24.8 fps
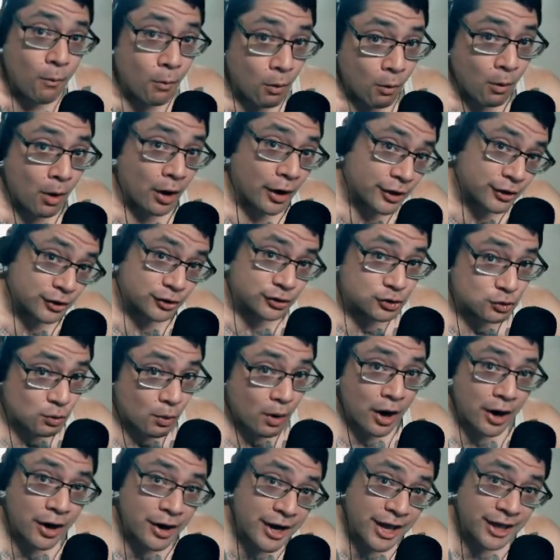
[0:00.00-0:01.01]
well, why are you
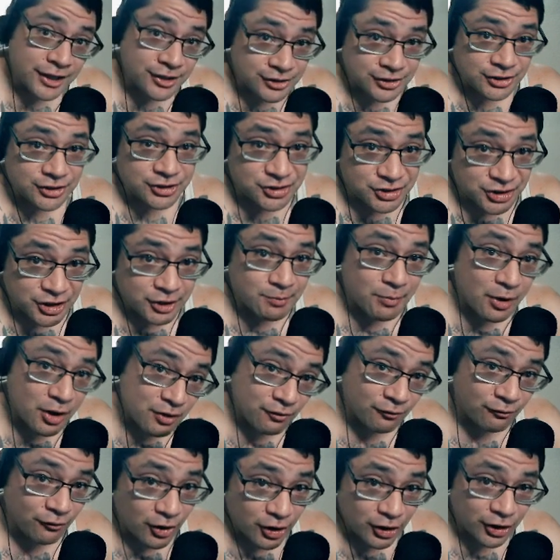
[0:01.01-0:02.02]
squatting ATG,
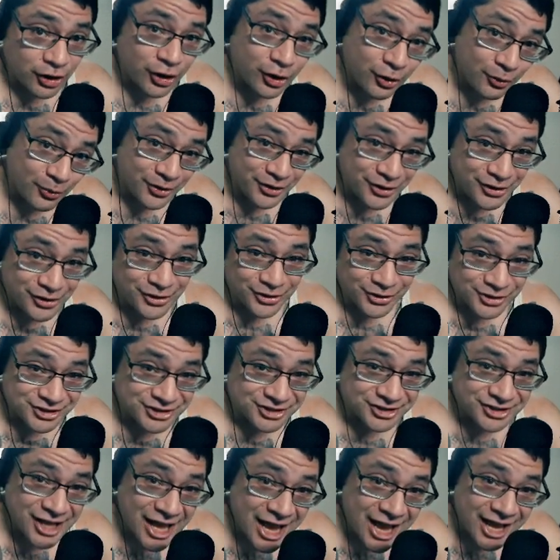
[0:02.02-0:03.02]
motherfucker? When are you gonna
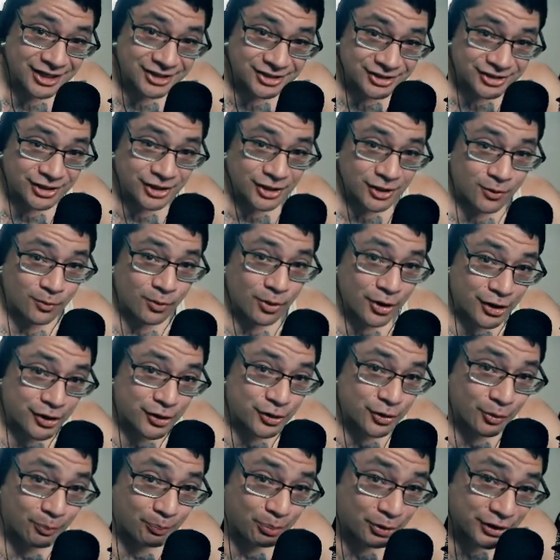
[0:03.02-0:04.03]
snatch? What are
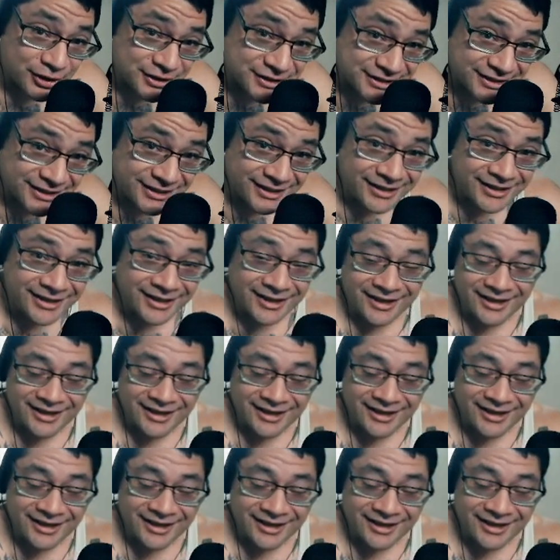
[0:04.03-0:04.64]
you a pussy?"